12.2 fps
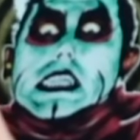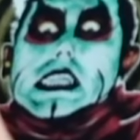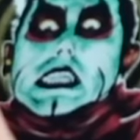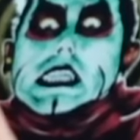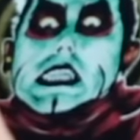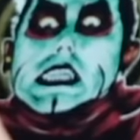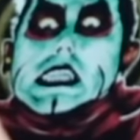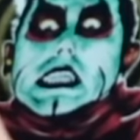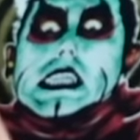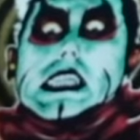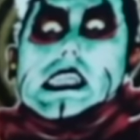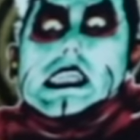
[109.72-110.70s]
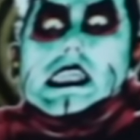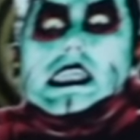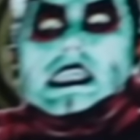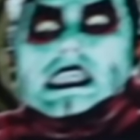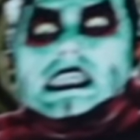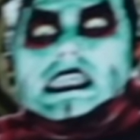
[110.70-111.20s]

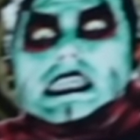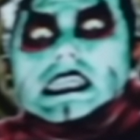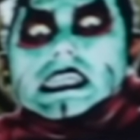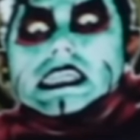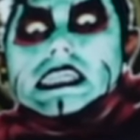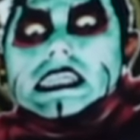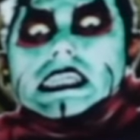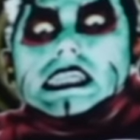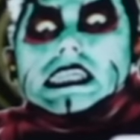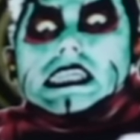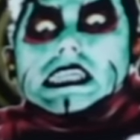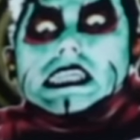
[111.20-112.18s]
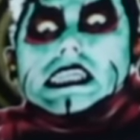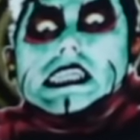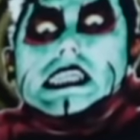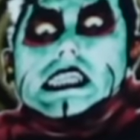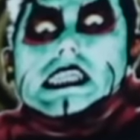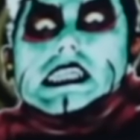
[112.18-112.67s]

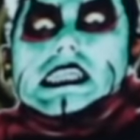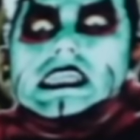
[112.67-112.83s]
(not speaking)